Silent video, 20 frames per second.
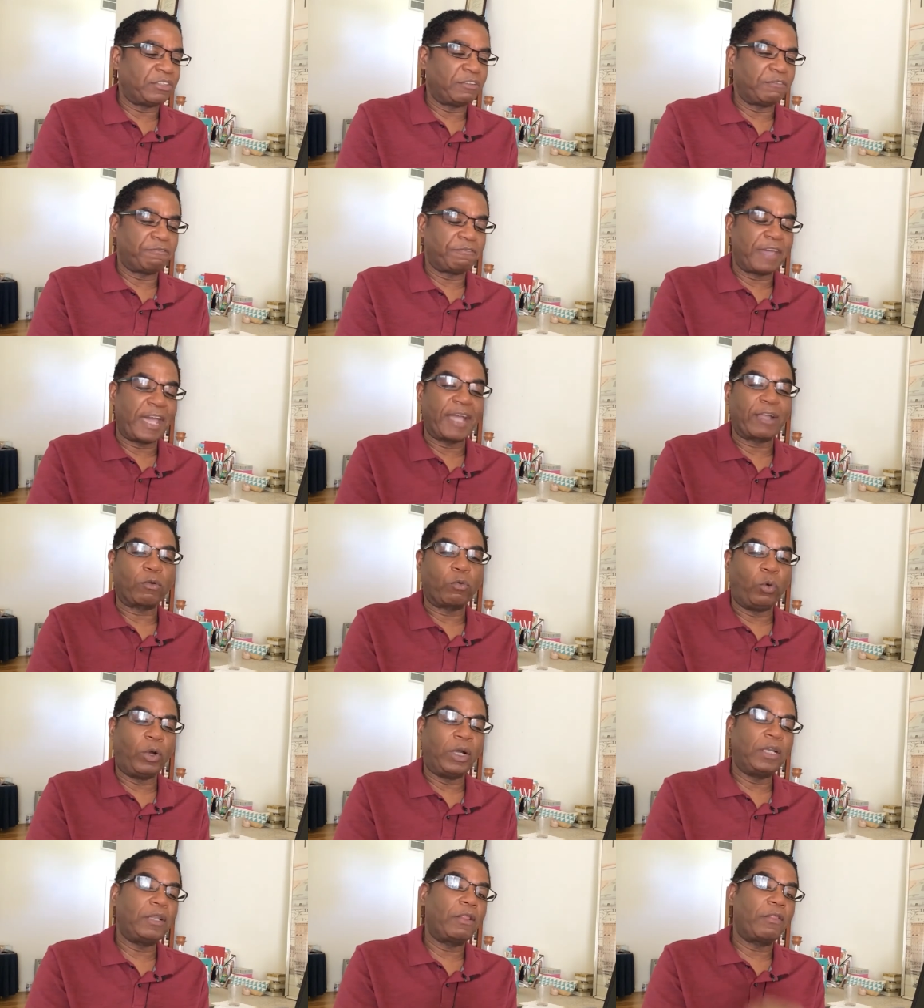In fact,
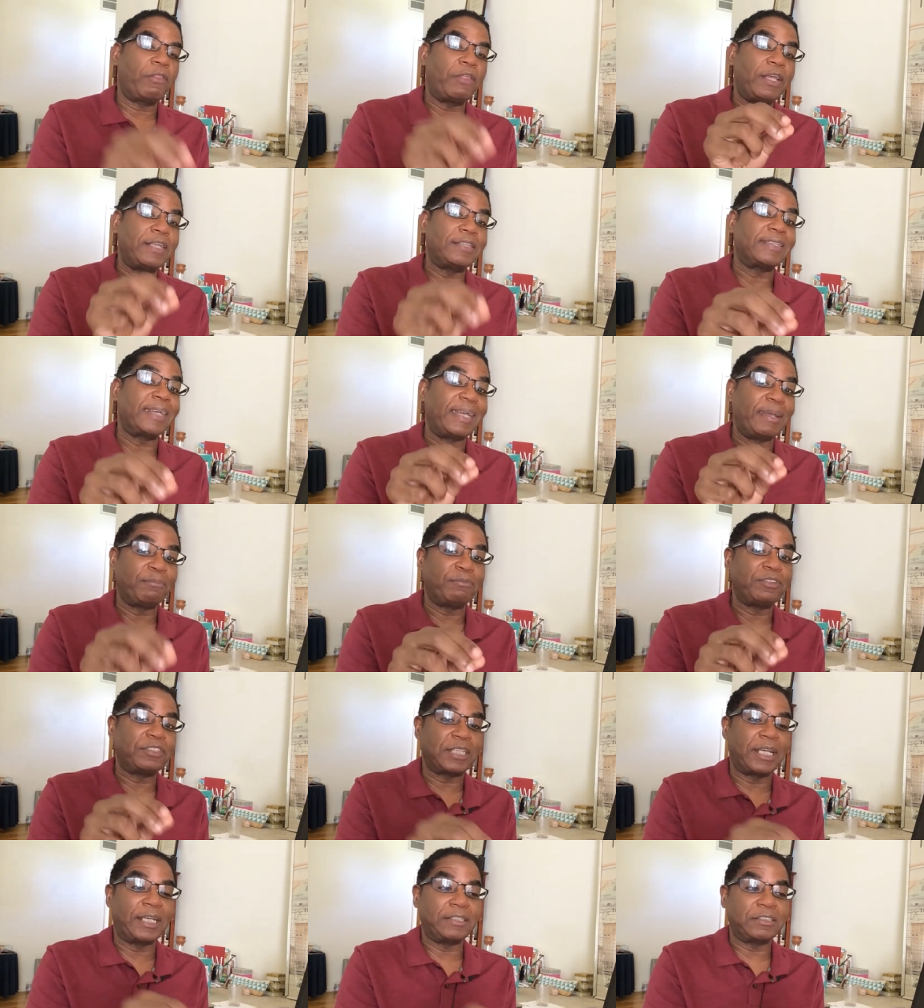one of the things I
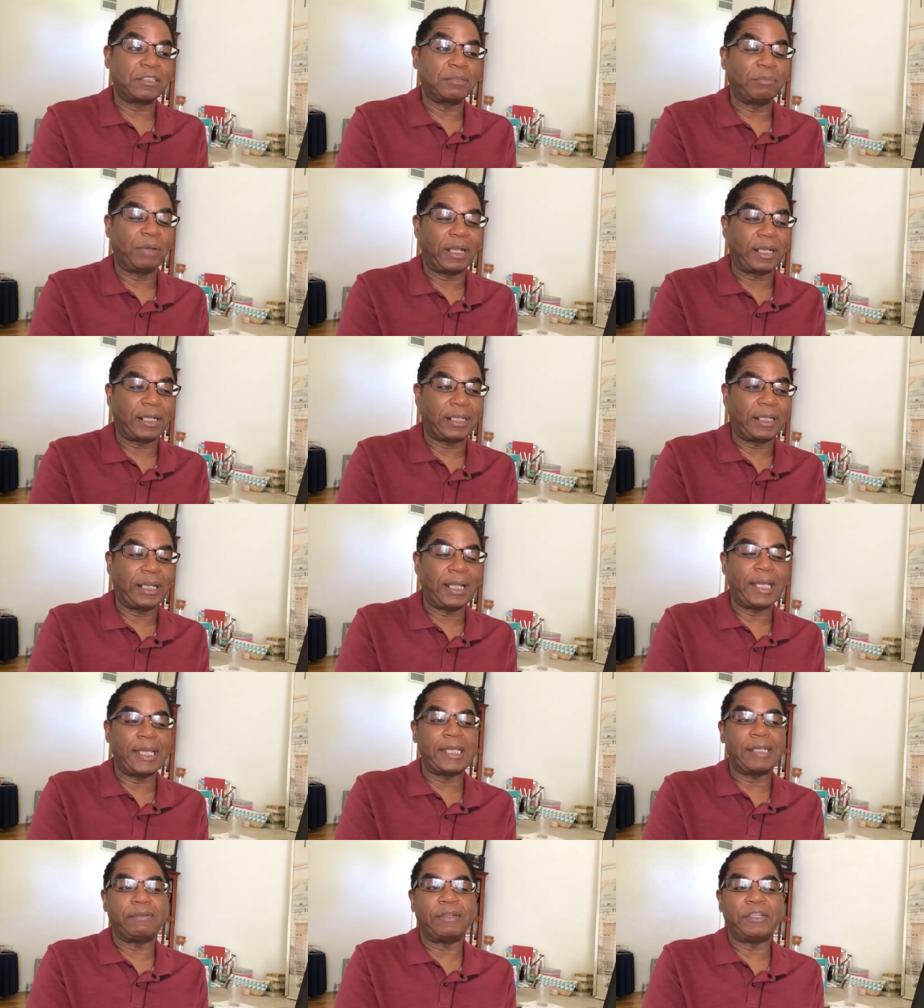emphasize to my
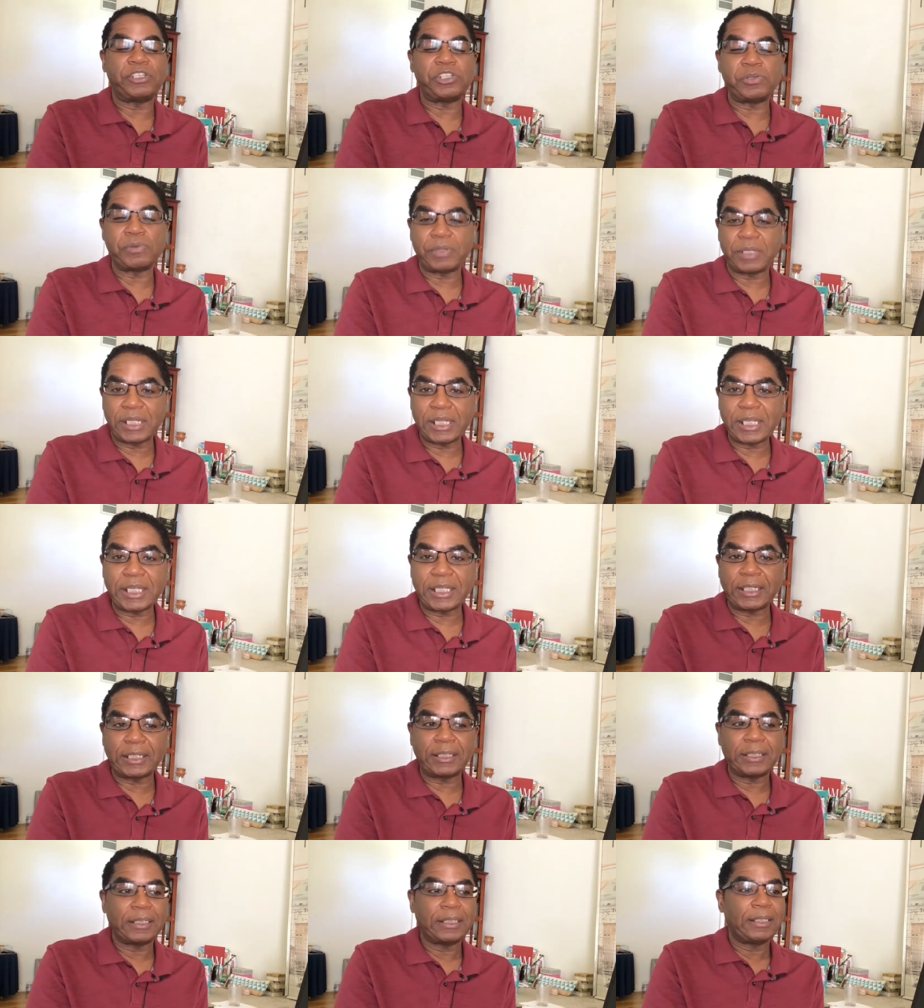client that you
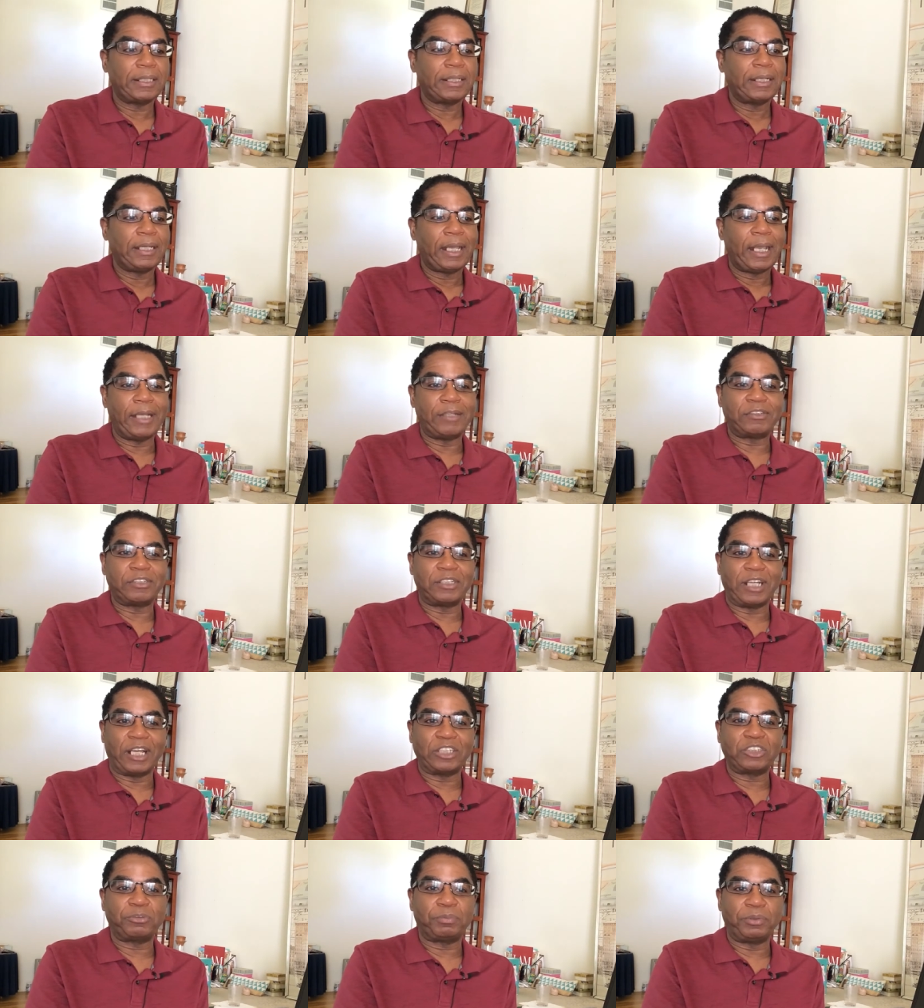need as an
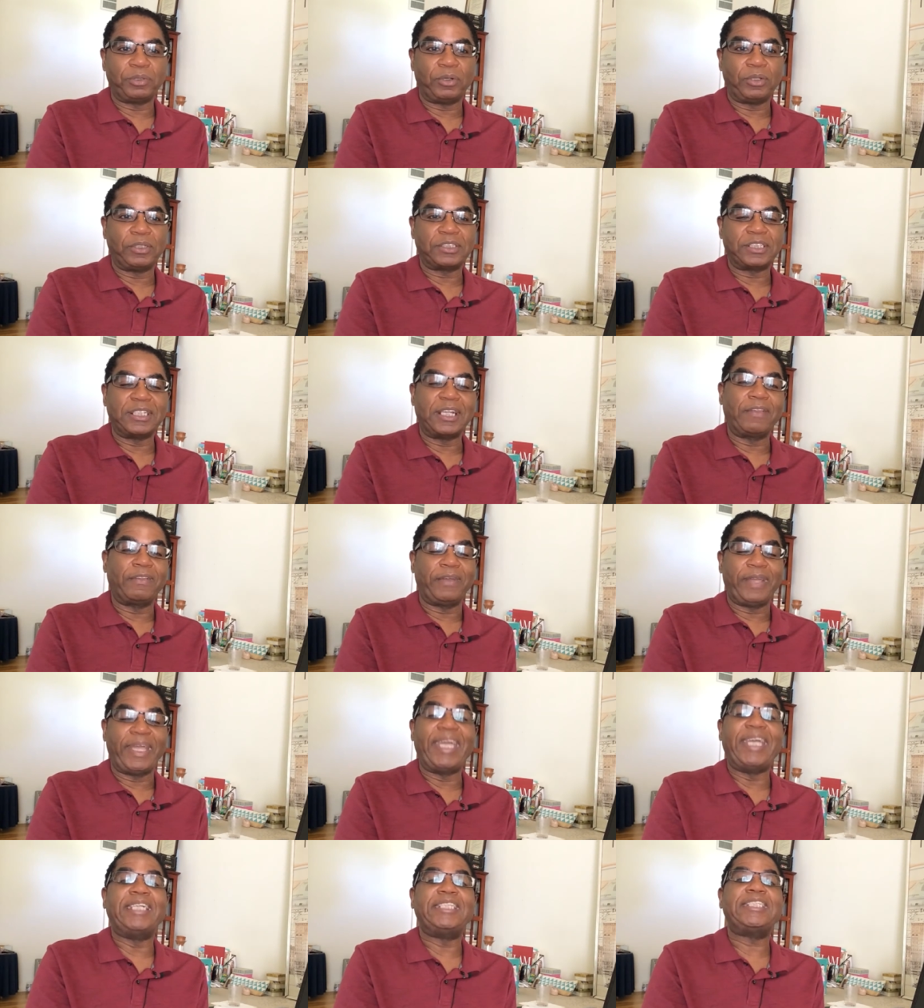entrepreneur is another
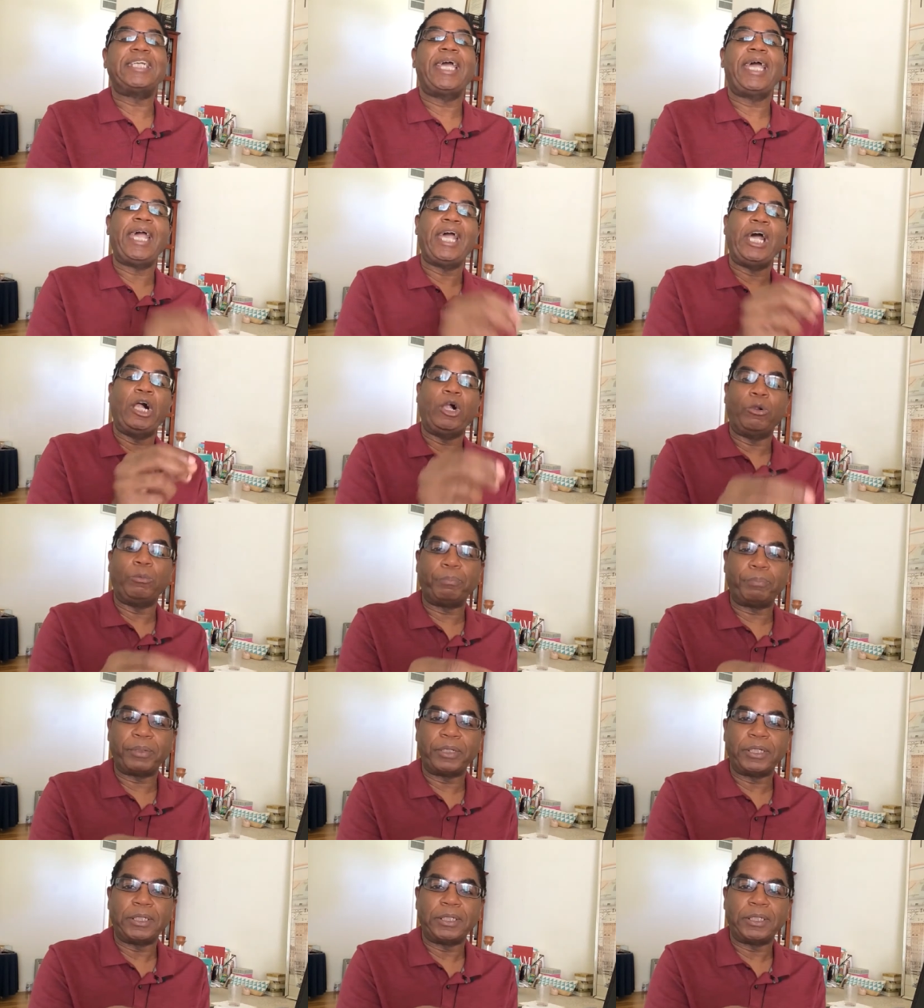H help.